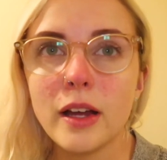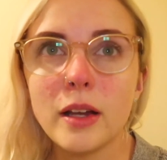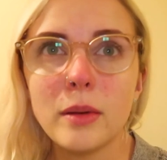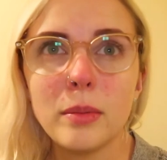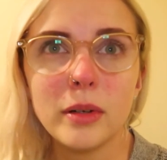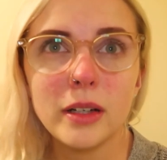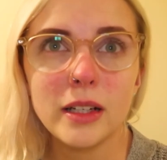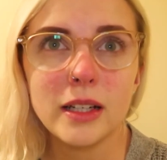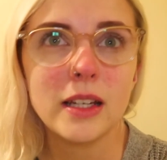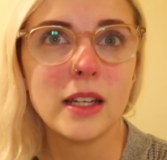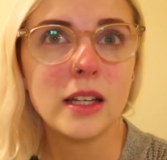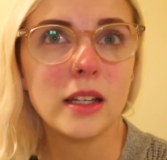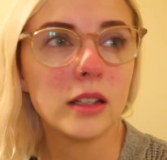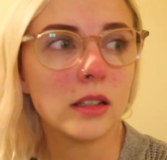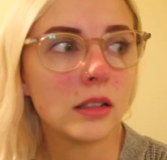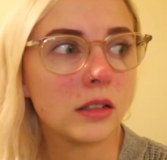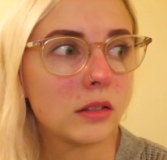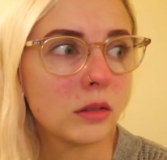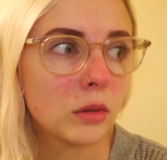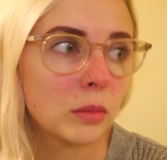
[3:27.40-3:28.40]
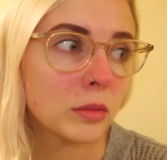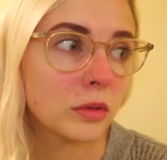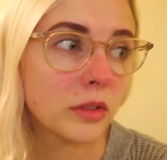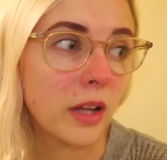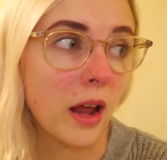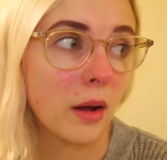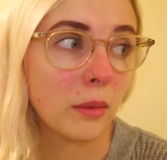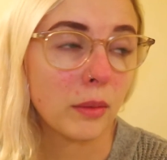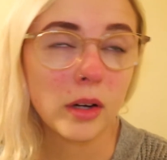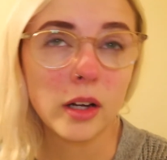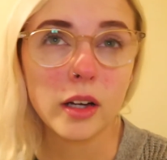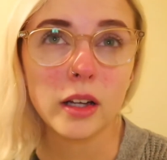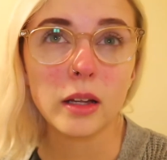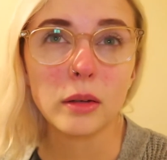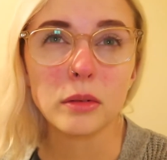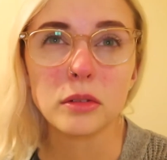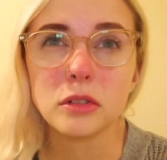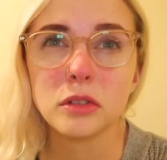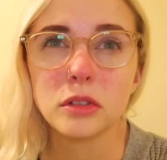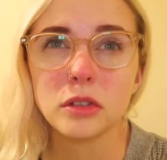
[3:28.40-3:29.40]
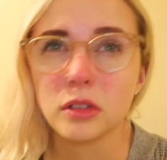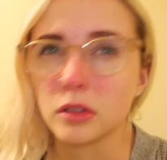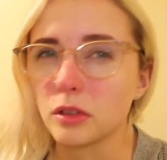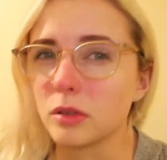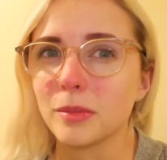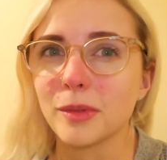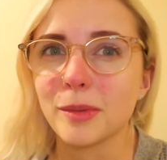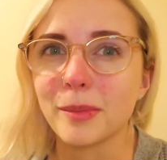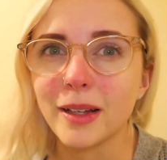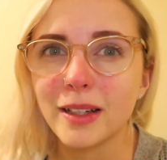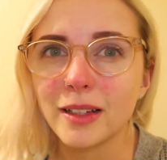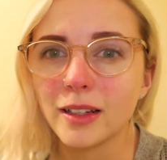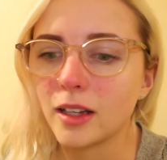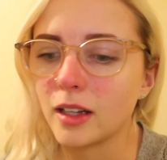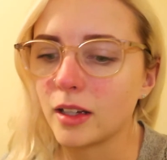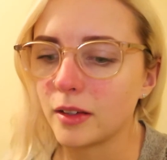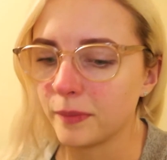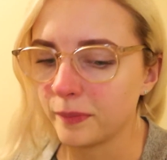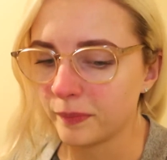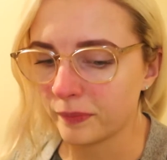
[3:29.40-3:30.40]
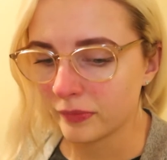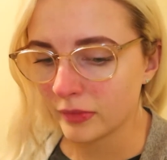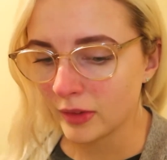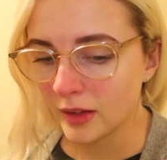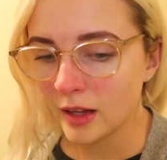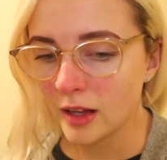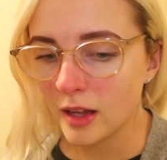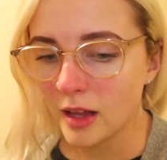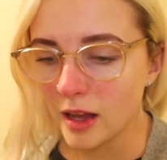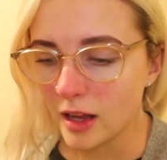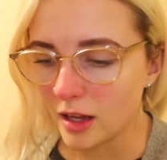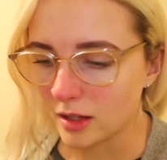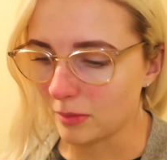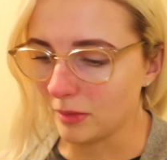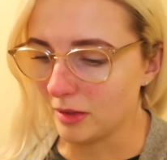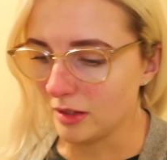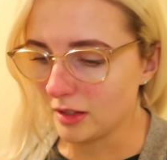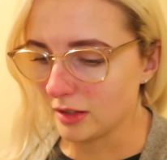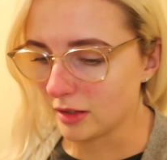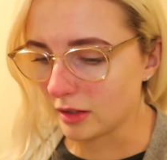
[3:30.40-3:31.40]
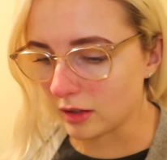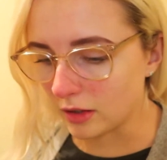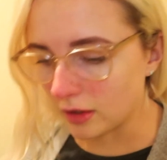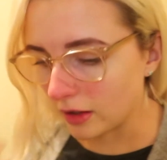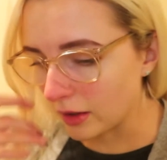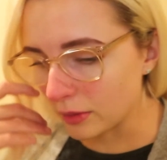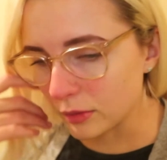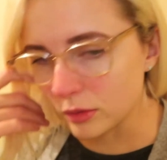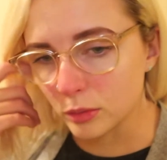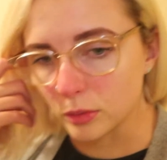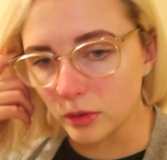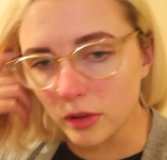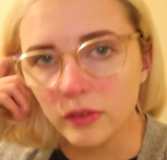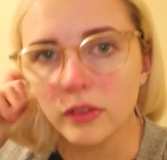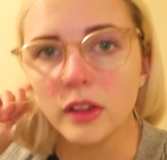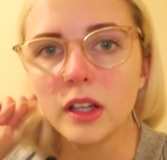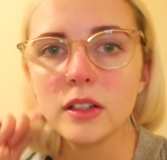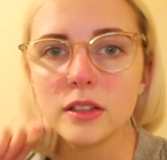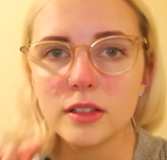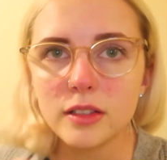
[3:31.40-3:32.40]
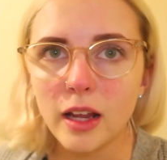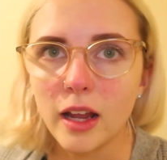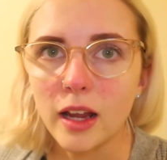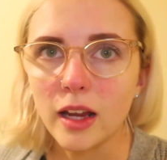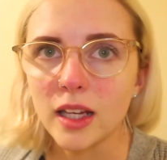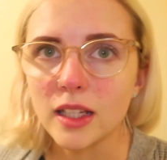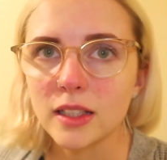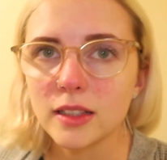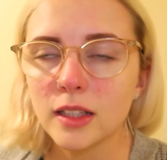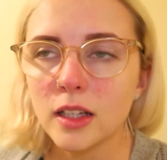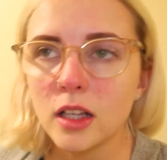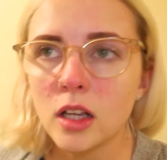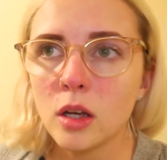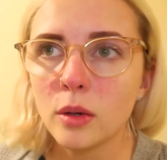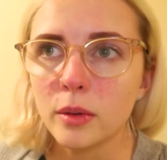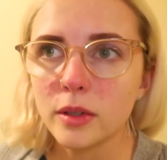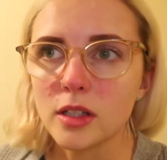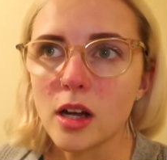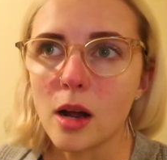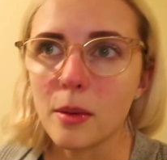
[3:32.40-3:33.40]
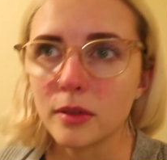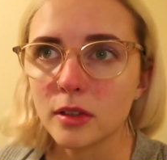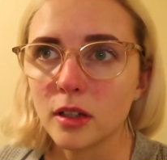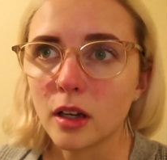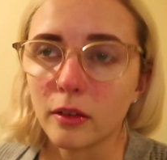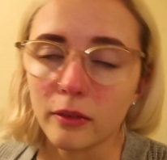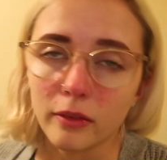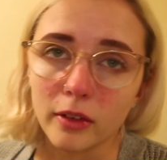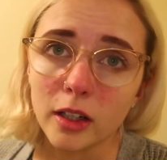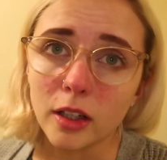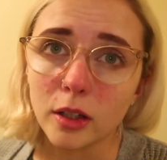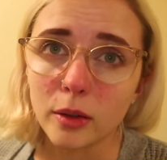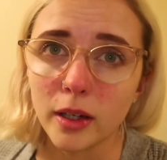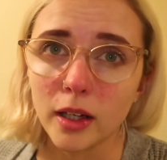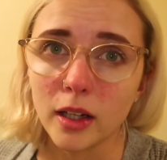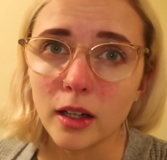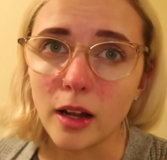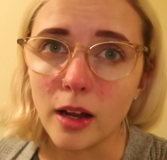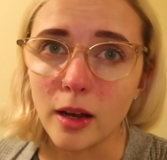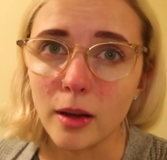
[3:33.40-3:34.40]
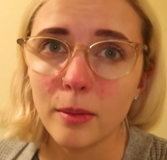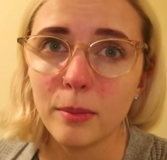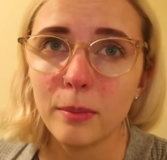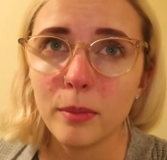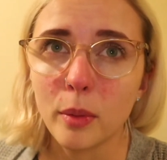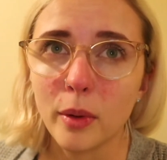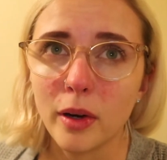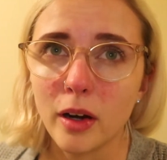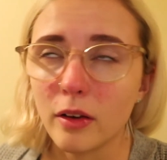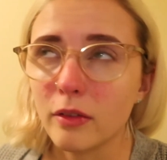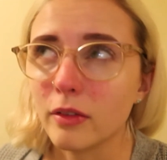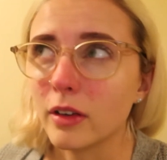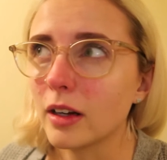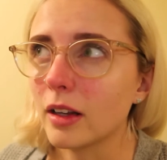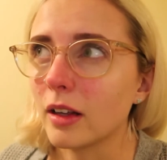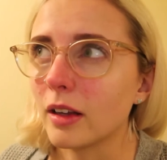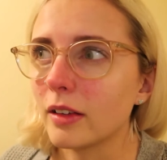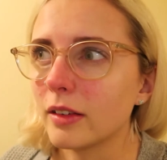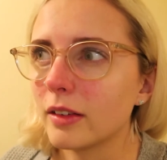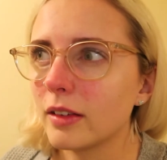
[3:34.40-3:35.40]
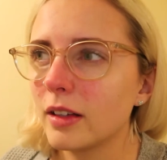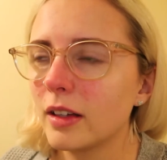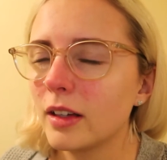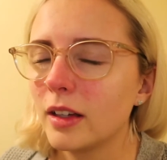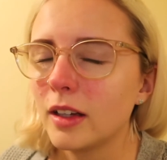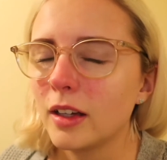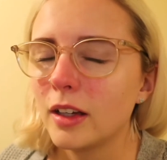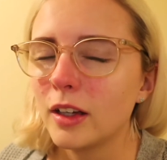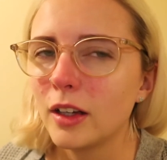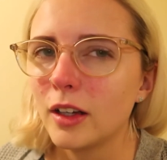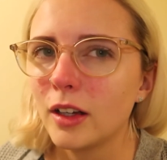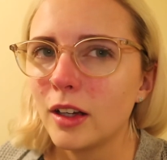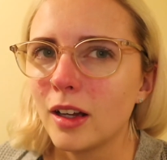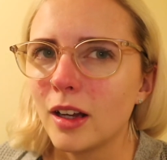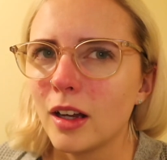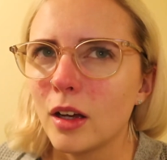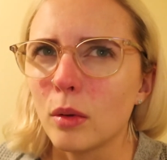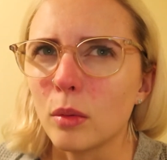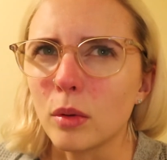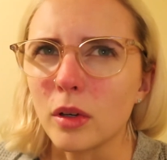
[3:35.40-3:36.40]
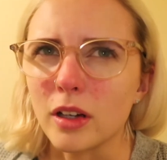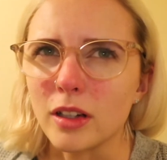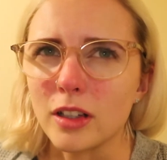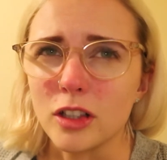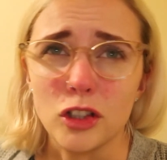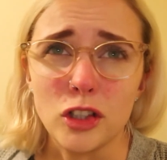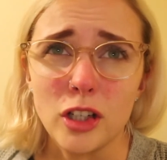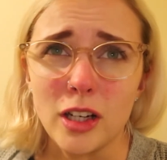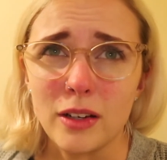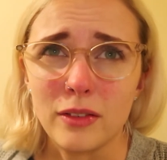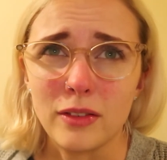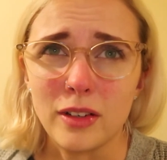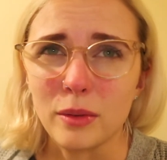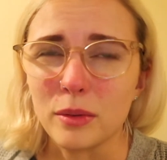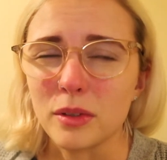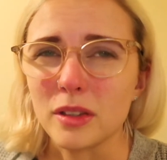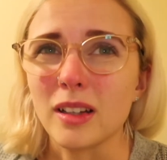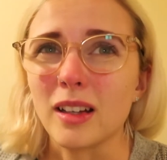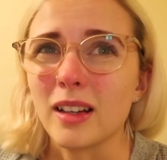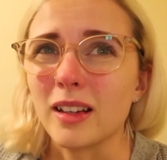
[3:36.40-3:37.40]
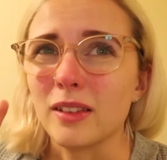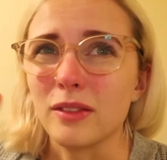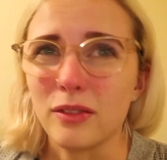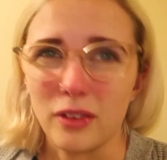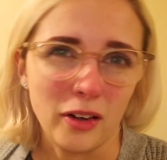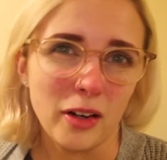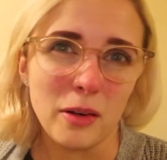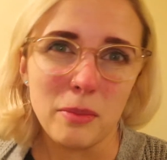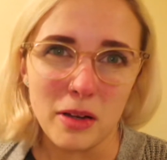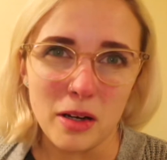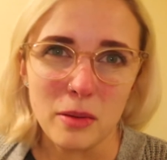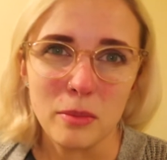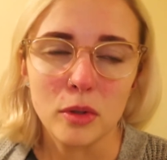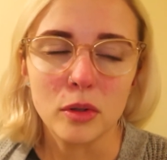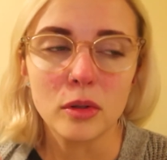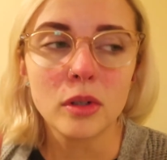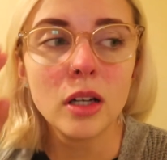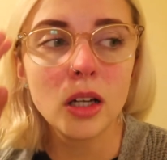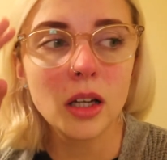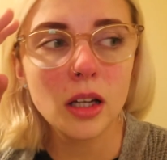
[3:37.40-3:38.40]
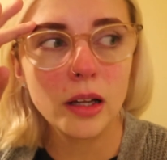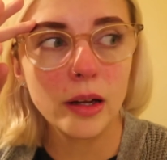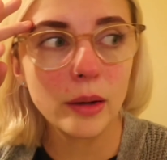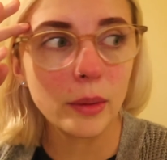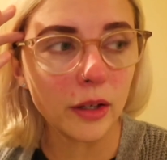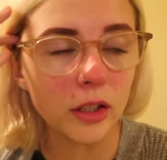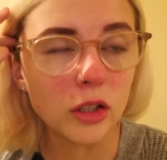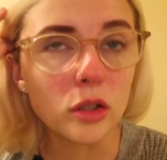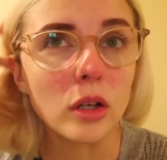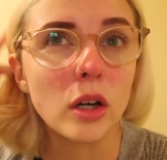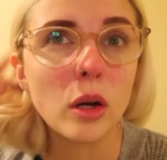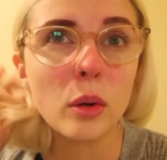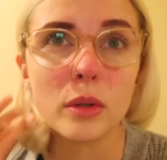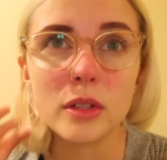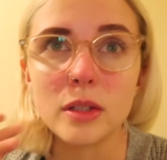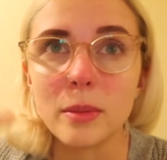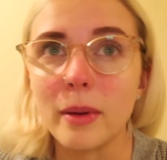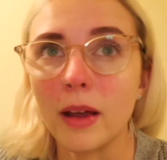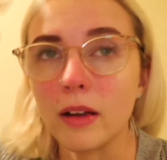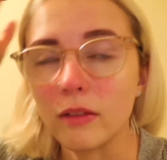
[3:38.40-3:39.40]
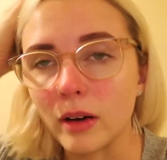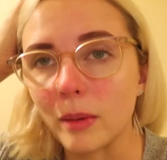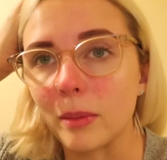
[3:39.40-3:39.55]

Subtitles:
I had a pretty normal day at work. It was just a normal Monday, as Mondays are. It was one of those days where time was going really quickly, but when I realised what I'd achieved, it was like very minimal, which was a bit